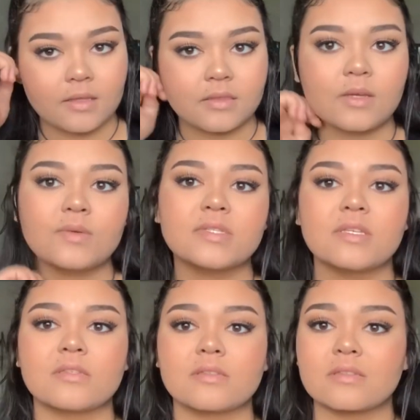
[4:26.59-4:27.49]
There was
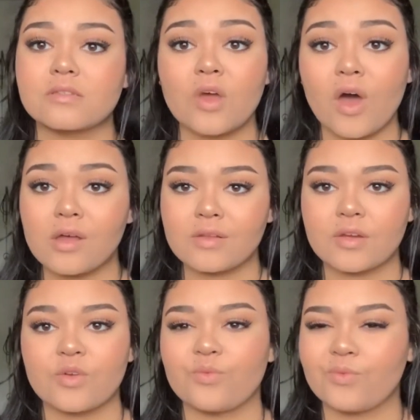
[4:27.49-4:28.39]
this
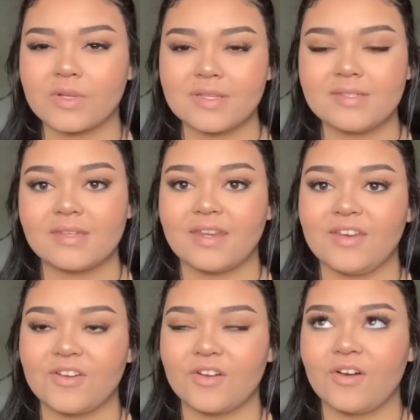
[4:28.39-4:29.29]
taller, really
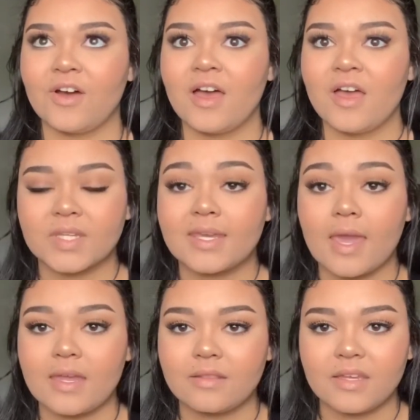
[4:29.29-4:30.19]
skinny girl,
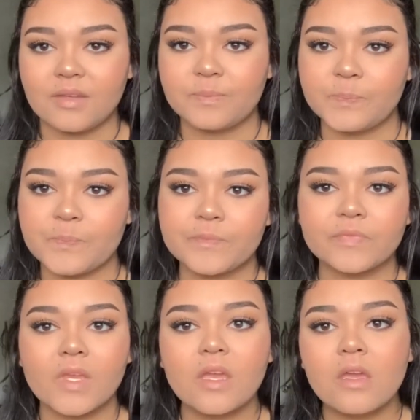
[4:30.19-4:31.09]
Kaylee.
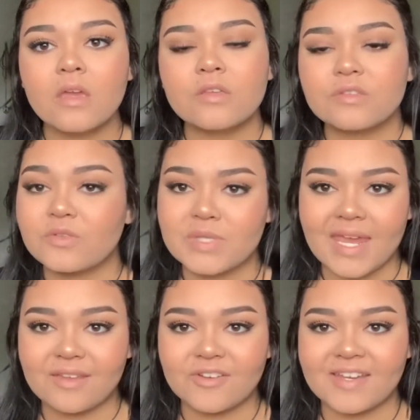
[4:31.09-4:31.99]
So
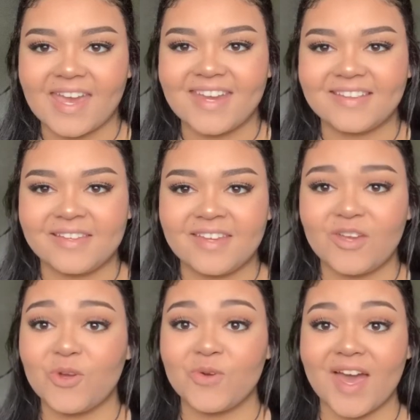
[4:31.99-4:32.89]
Taylor and
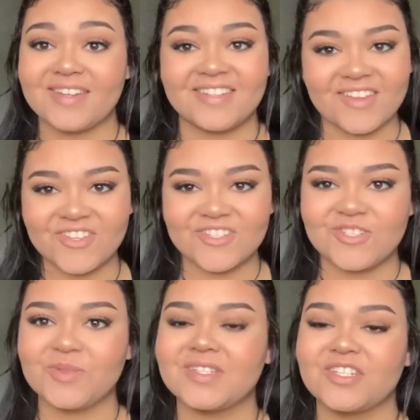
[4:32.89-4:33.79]
Kaylee, who had nothing to
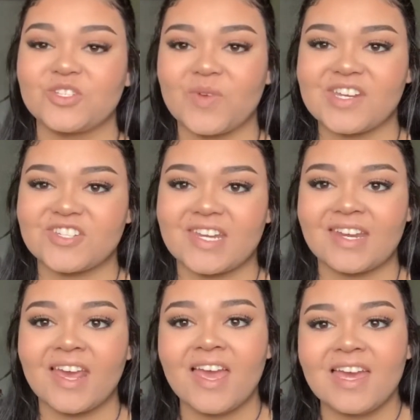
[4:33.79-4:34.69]
do with the
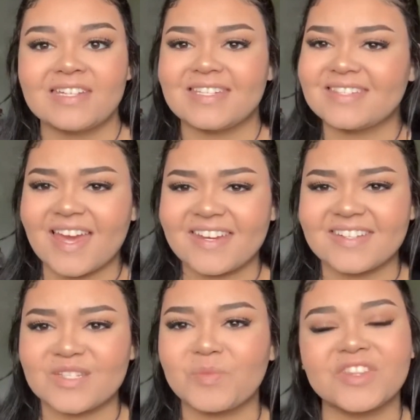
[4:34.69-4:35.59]
situation,
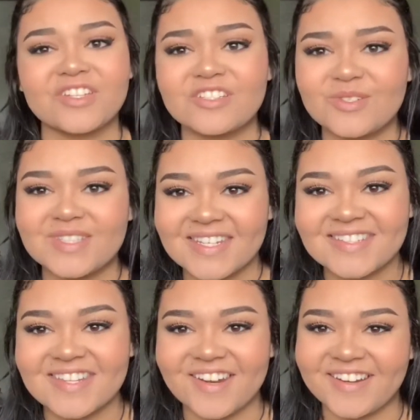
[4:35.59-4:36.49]
decided to put their 2
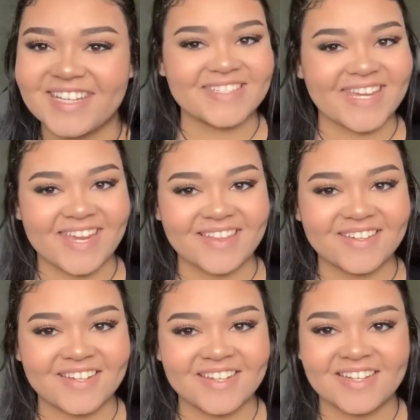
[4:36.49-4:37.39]
cents in on it.
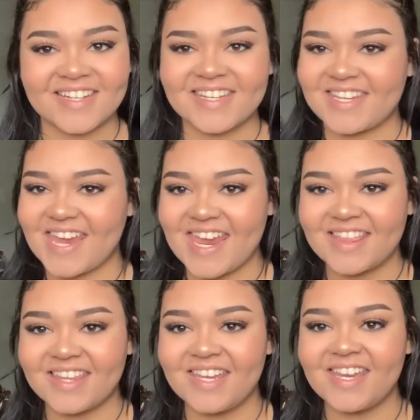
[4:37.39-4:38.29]
Taylor,
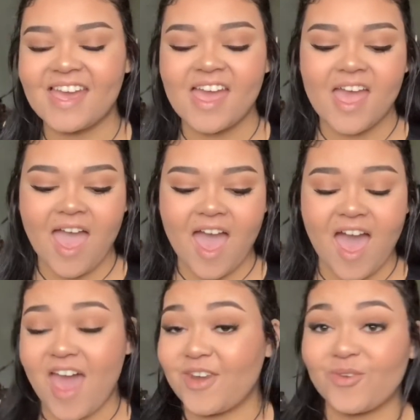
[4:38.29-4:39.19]
Kaylee,
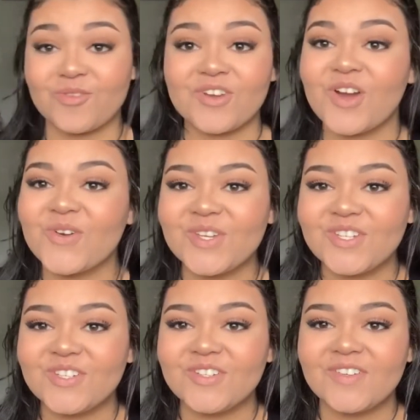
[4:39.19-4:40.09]
I don't know
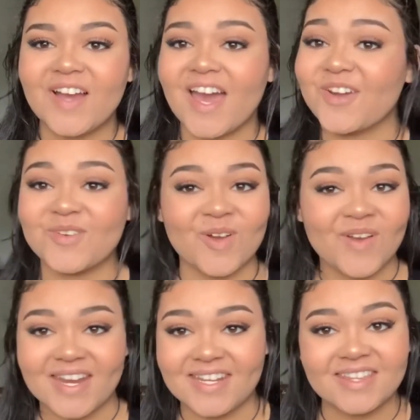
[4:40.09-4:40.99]
you. I don't know
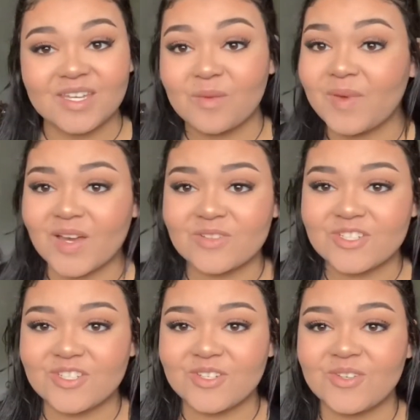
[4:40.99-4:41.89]
anything
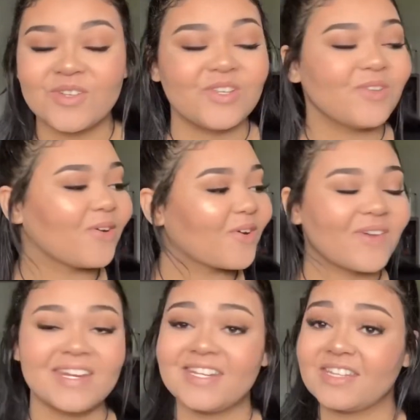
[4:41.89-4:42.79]
about you. You don't know
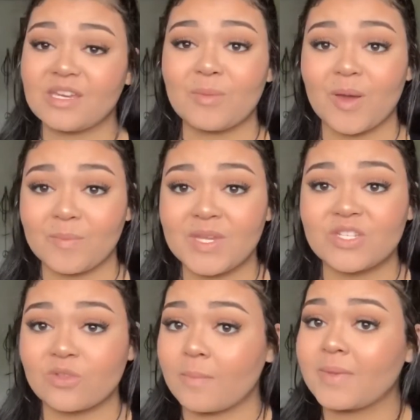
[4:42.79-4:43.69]
anything about me,
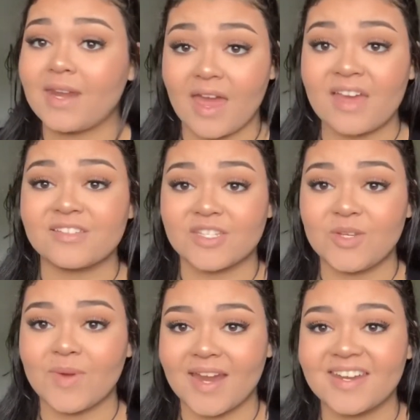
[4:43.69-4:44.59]
so I'm gonna ask
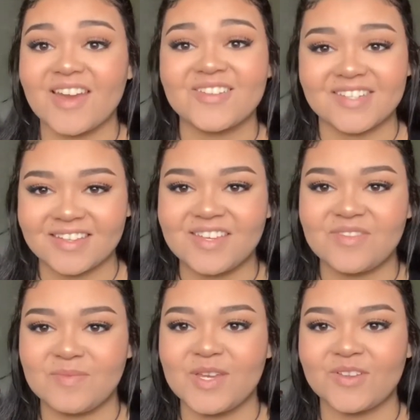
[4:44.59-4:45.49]
you right now to
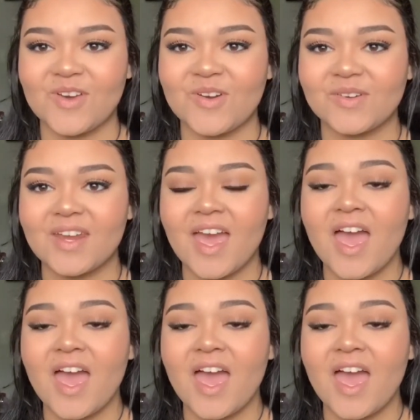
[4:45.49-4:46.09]
leave me alone.